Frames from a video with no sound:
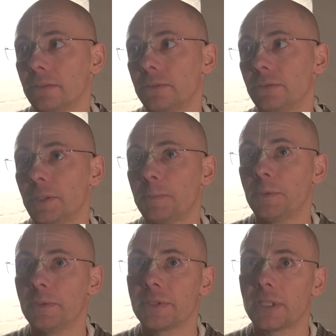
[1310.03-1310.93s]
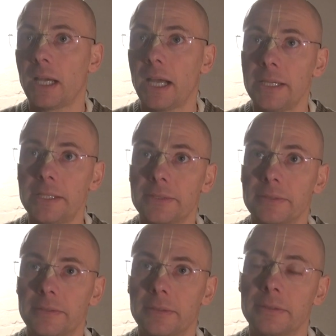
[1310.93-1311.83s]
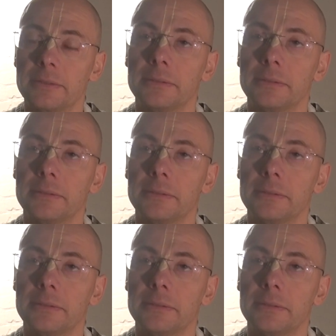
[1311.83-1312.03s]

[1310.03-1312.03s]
to experience the highest, the